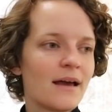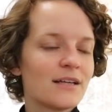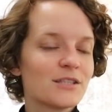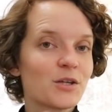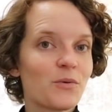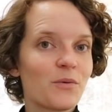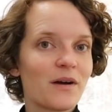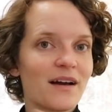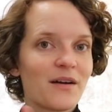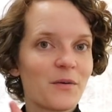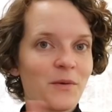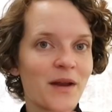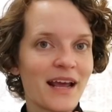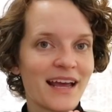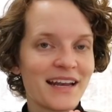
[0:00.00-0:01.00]
So
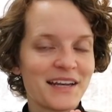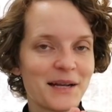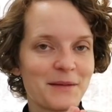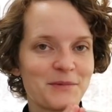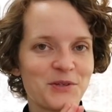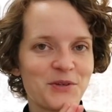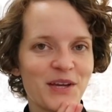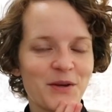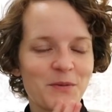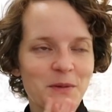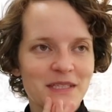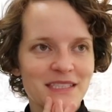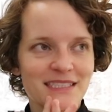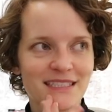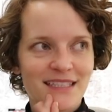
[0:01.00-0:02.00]
what I ended up doing
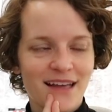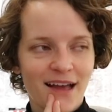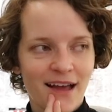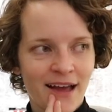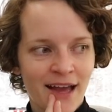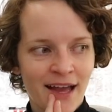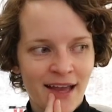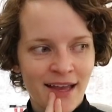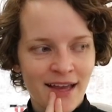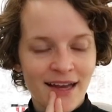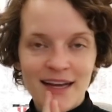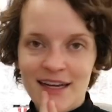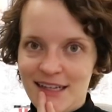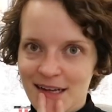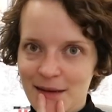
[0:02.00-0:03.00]
was I
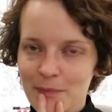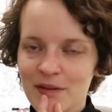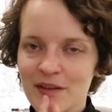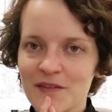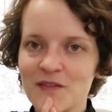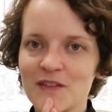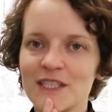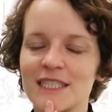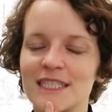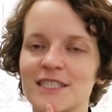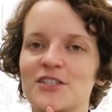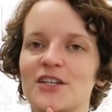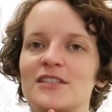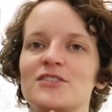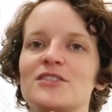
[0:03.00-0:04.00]
got a couple of good
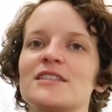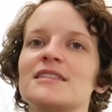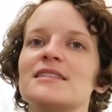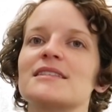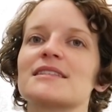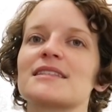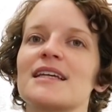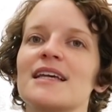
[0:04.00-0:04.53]
suggestions